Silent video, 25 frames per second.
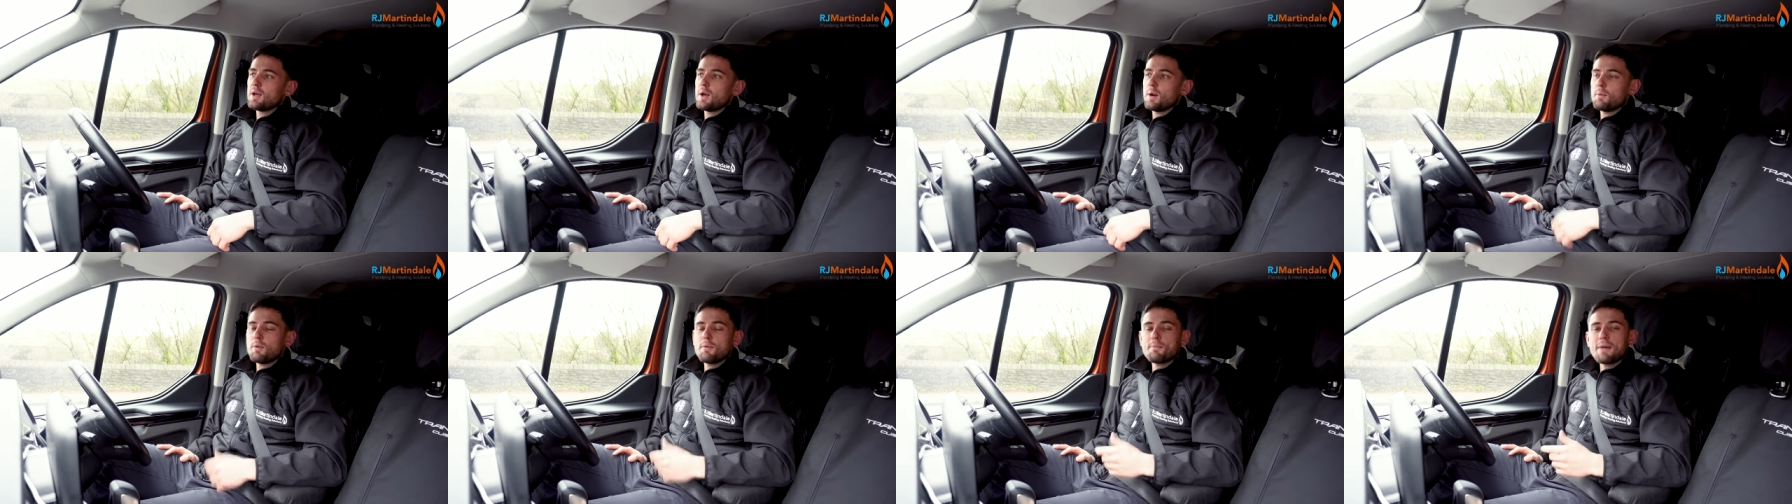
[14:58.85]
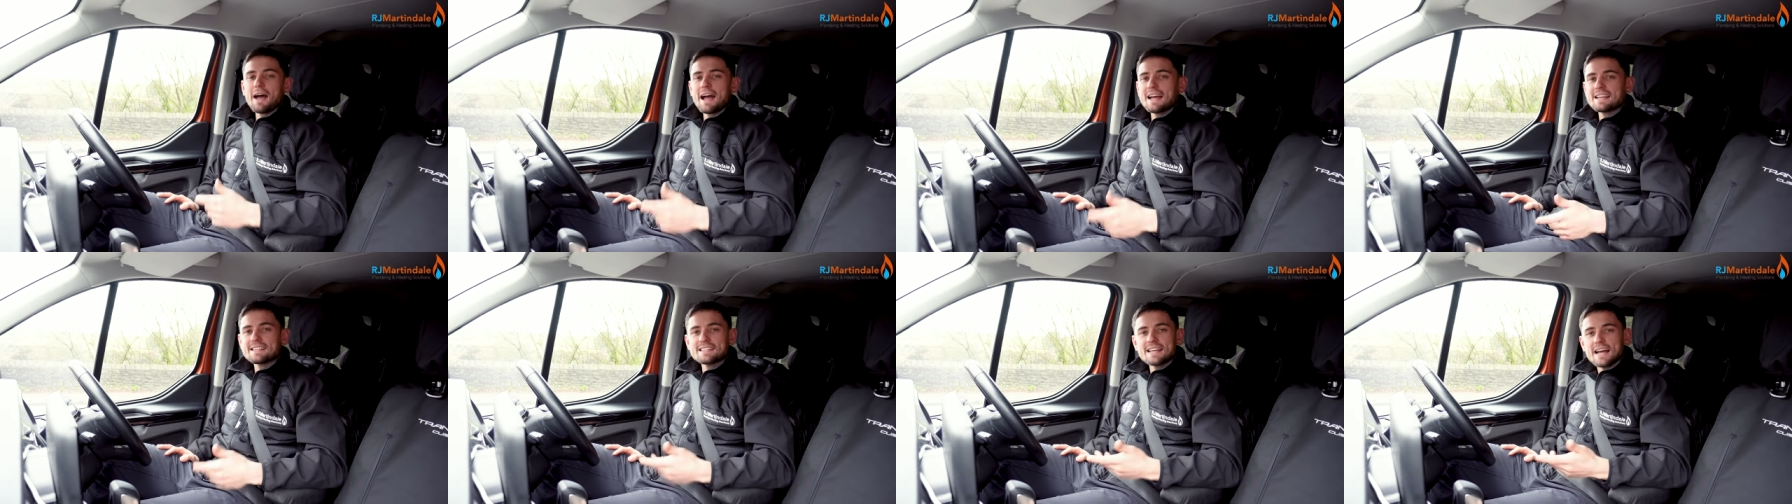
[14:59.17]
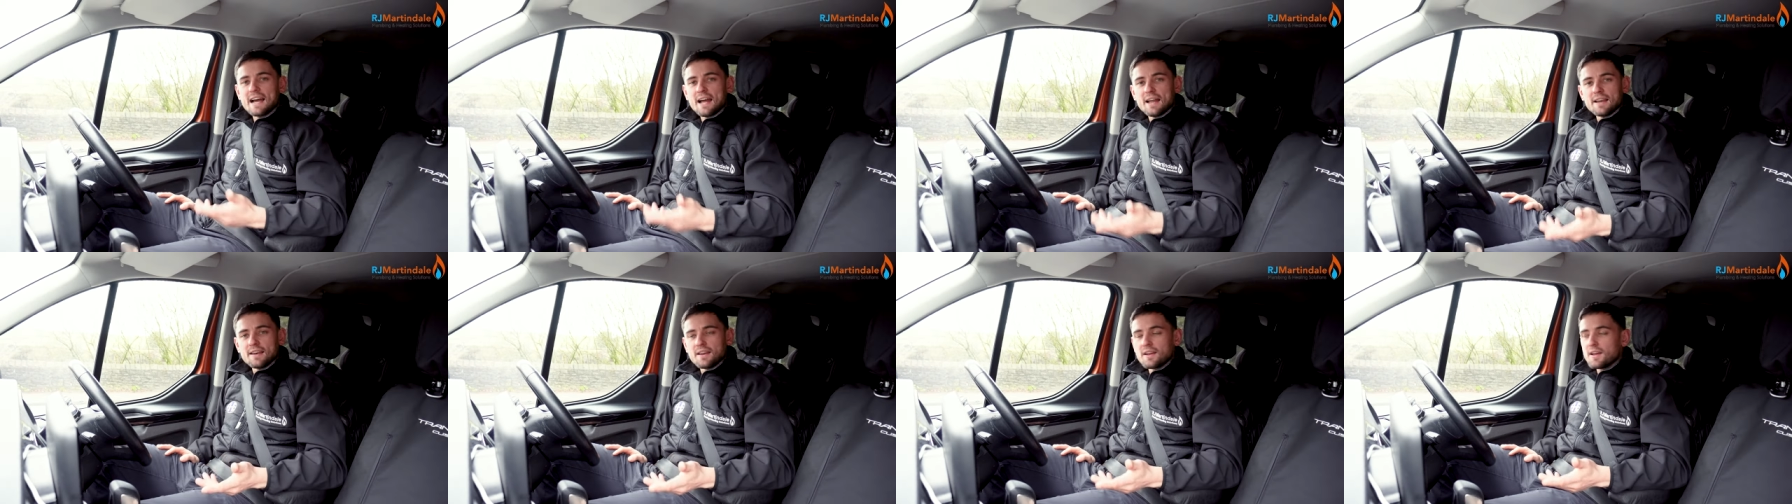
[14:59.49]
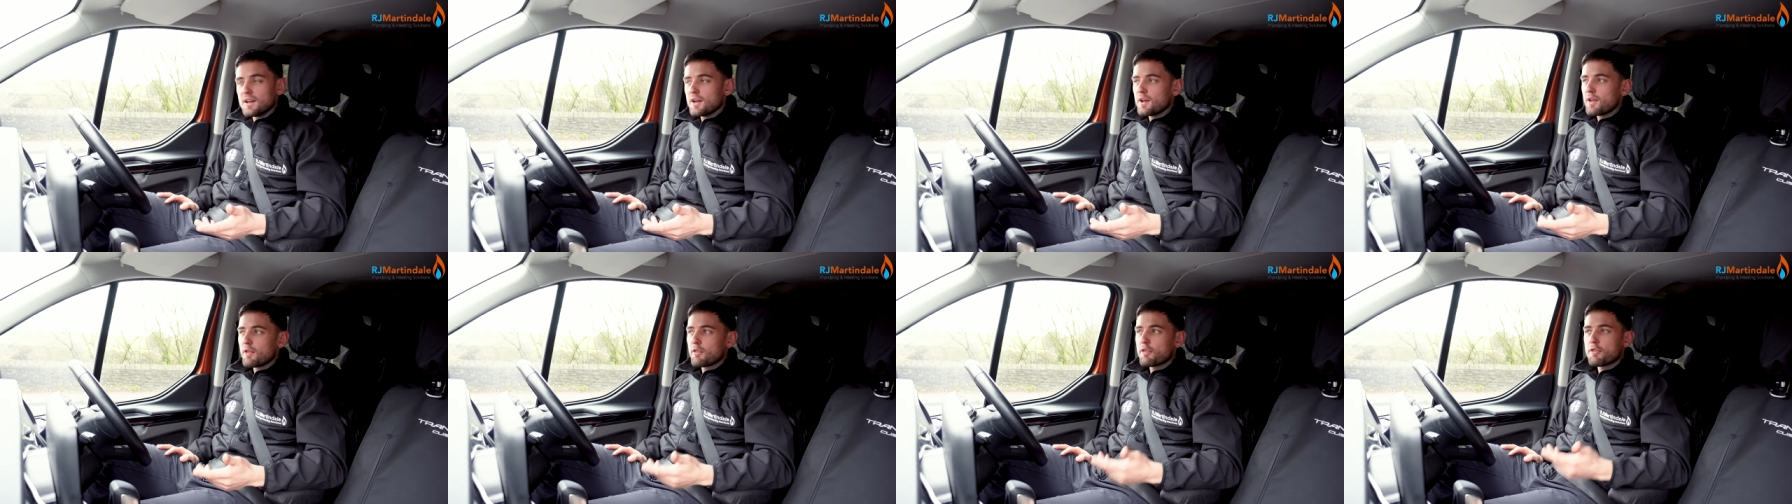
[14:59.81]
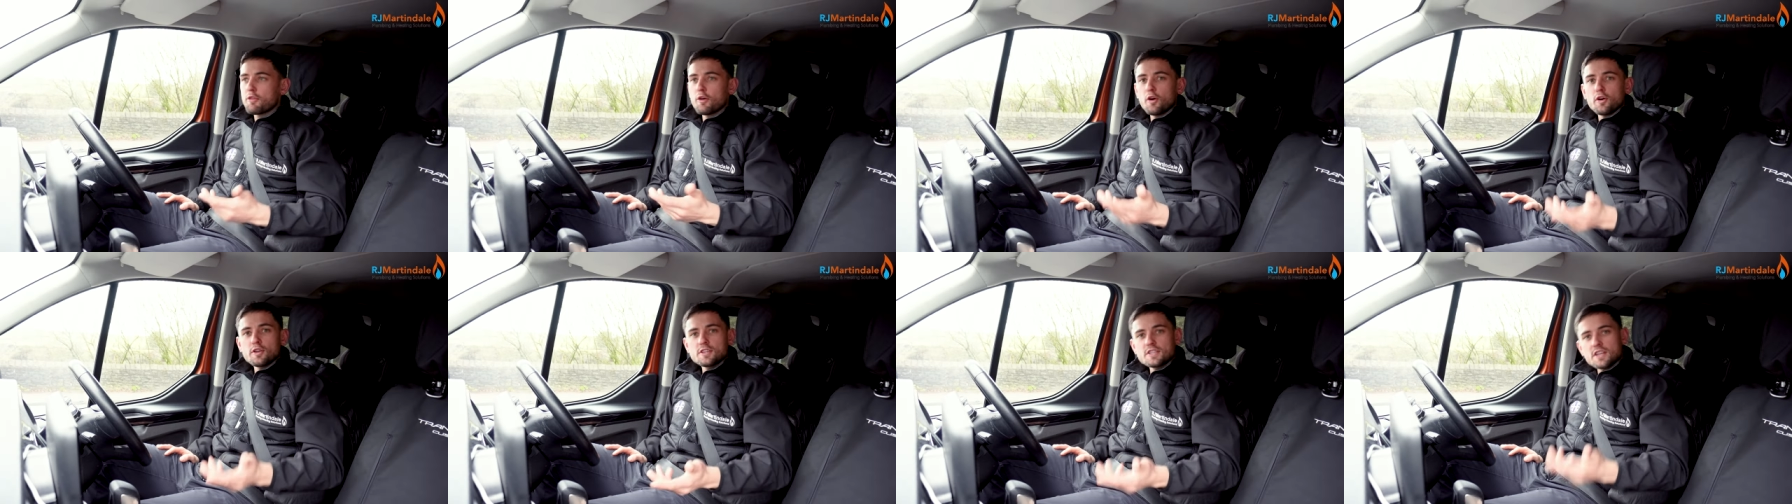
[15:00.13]
And we might sign
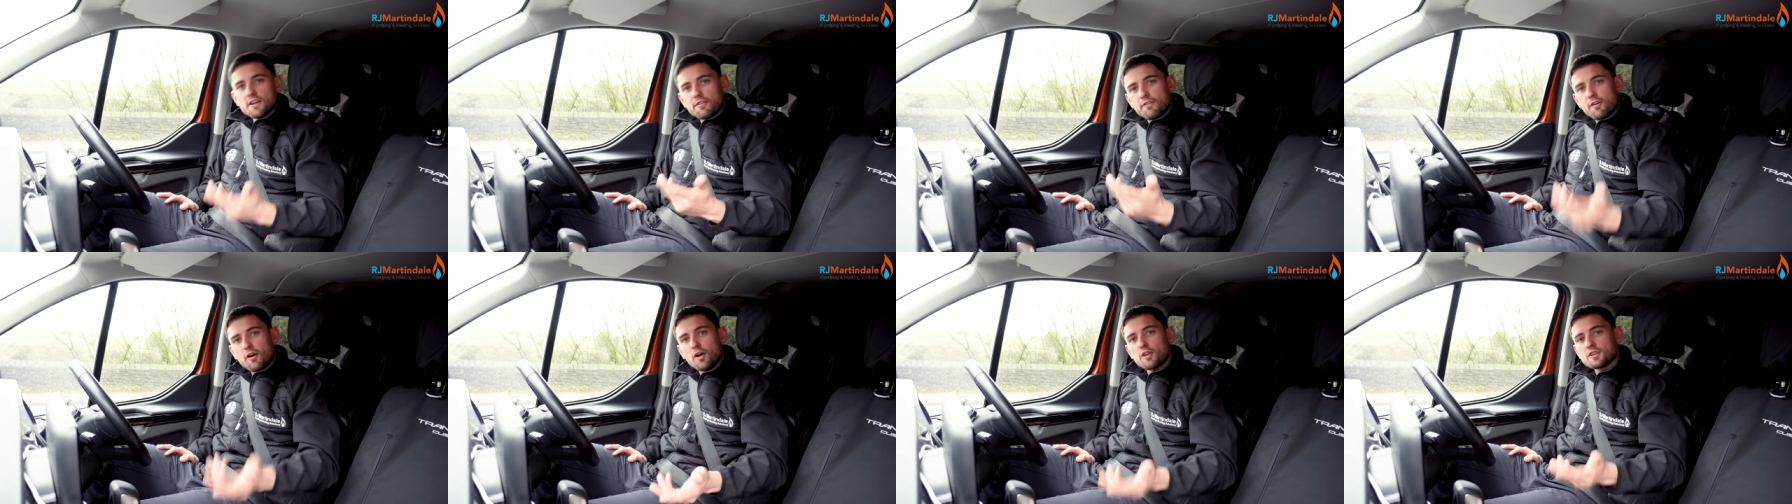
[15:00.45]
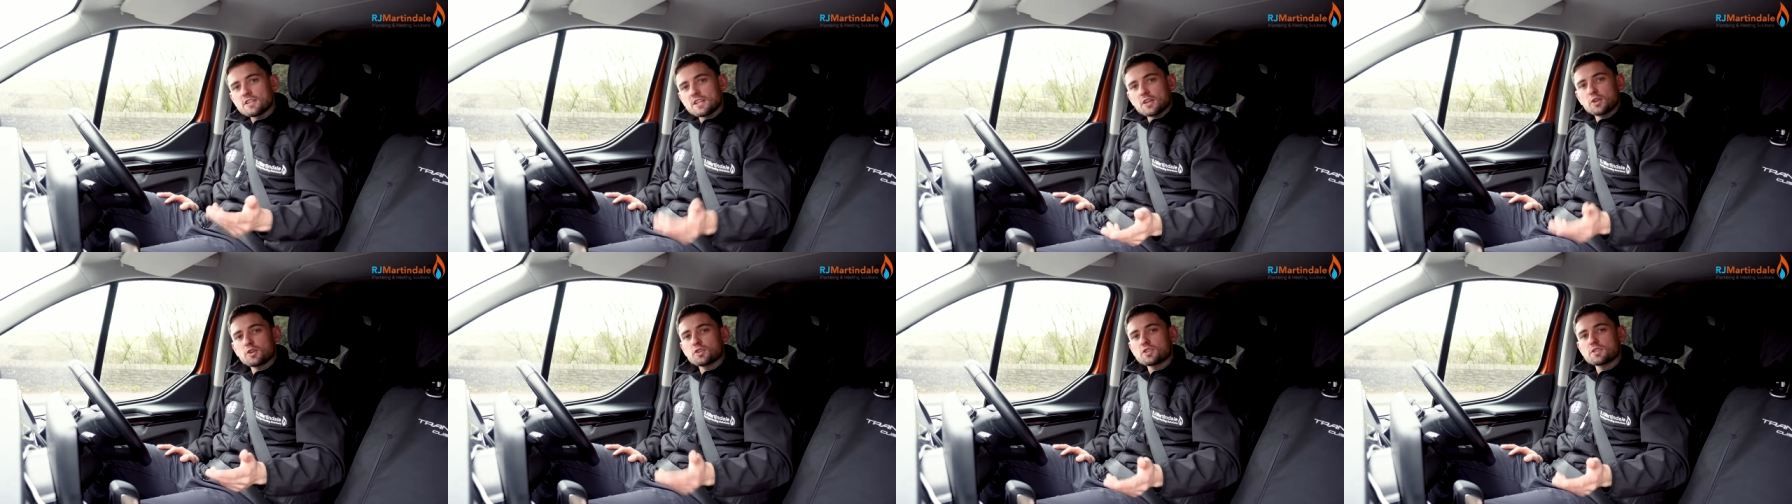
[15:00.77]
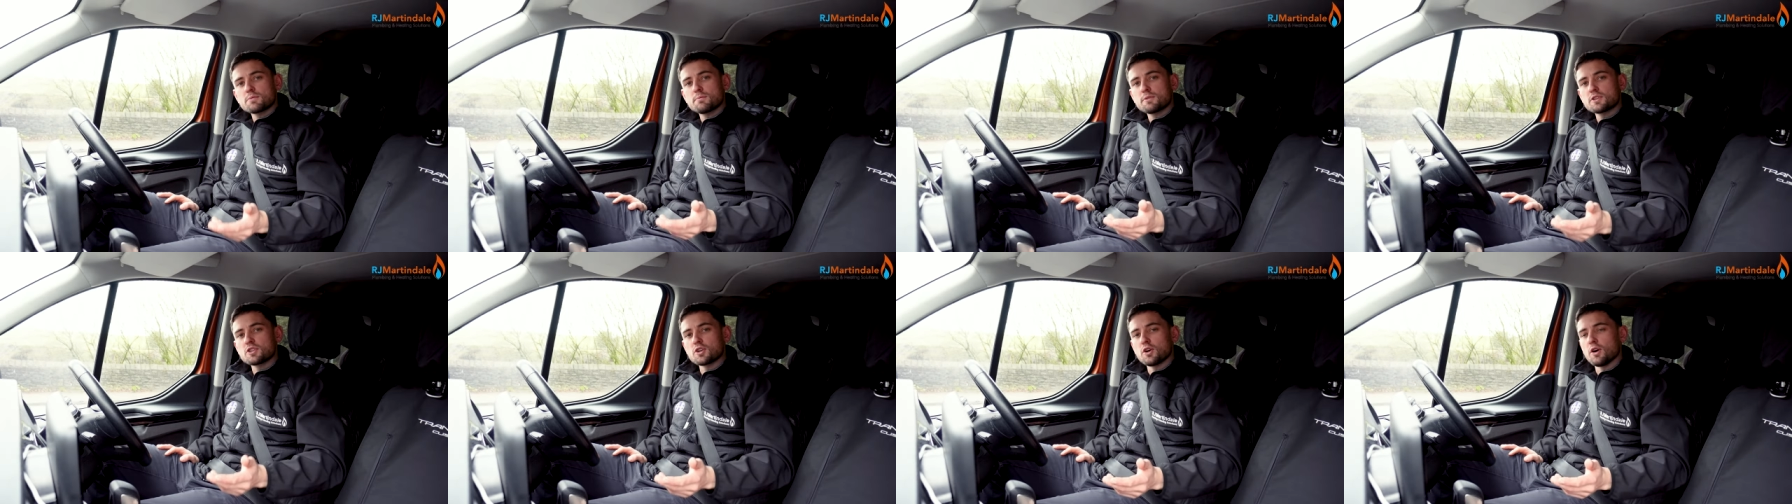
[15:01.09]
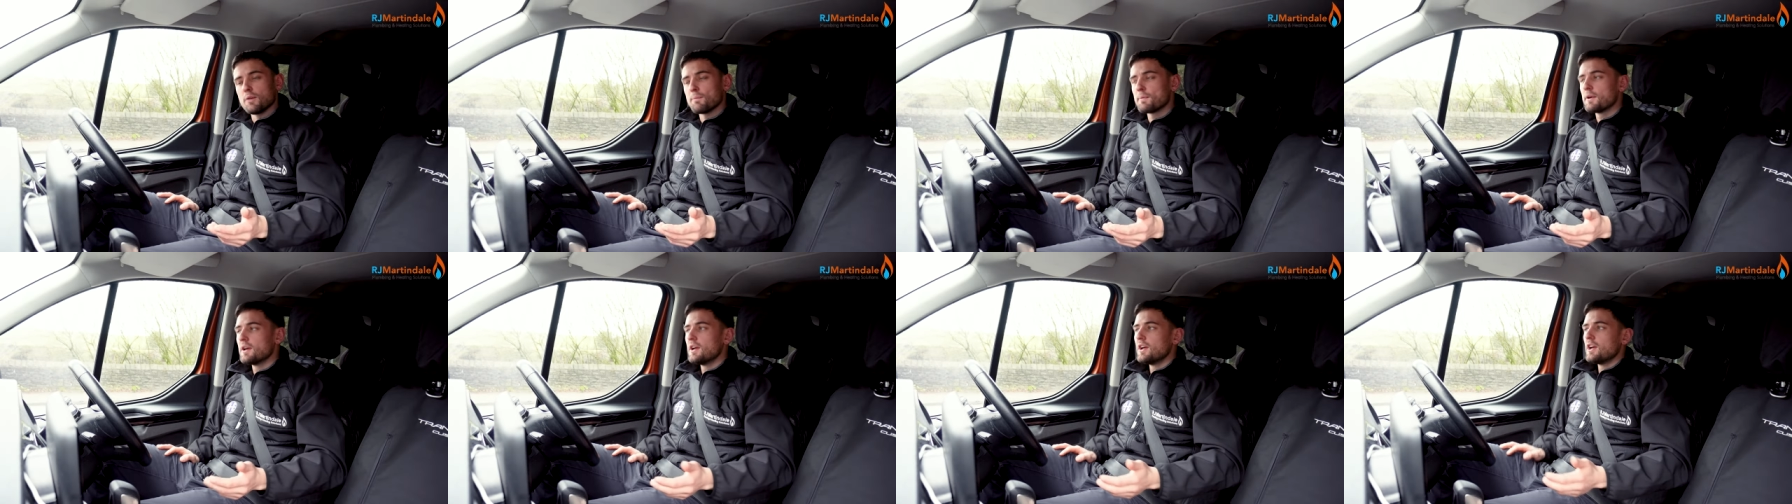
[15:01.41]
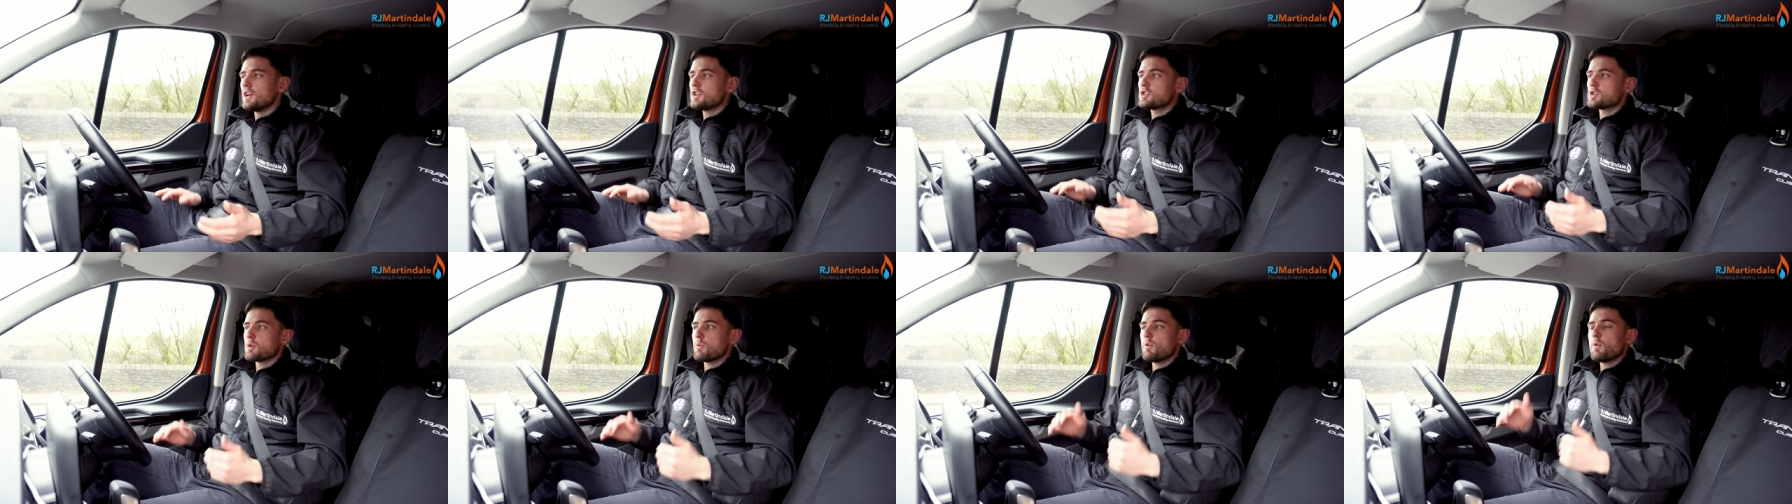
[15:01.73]
thirty or forty customers up.
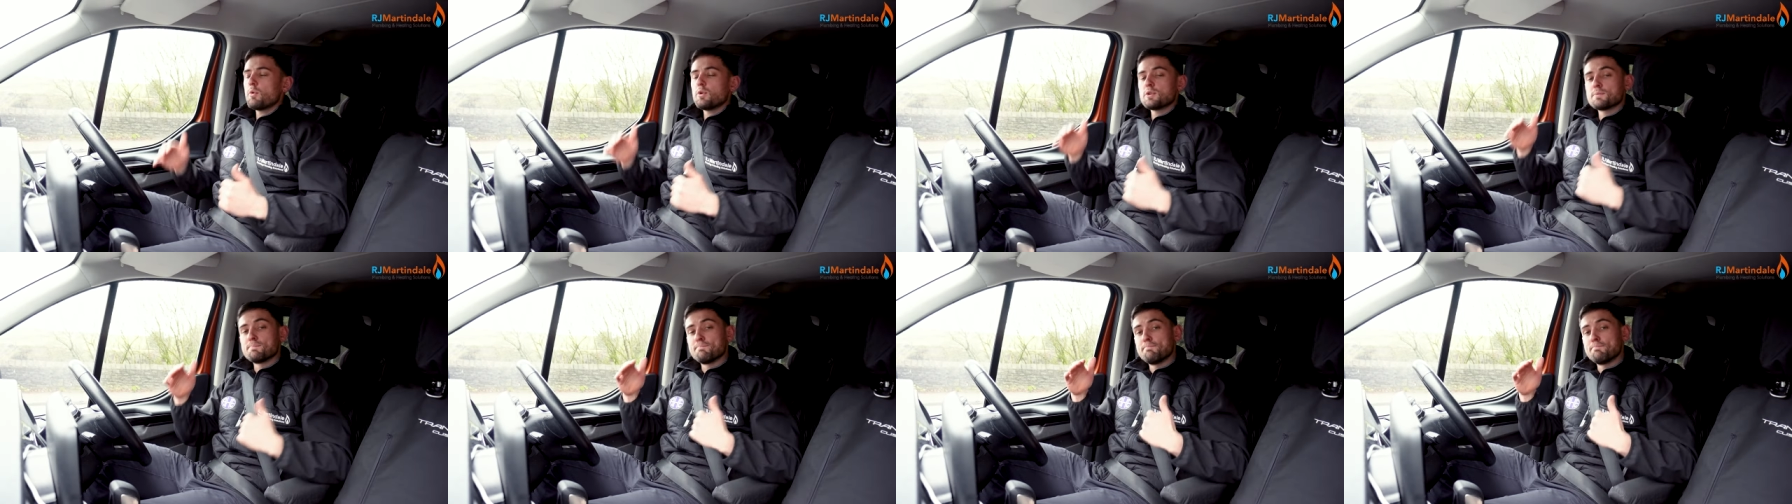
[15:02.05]
So we was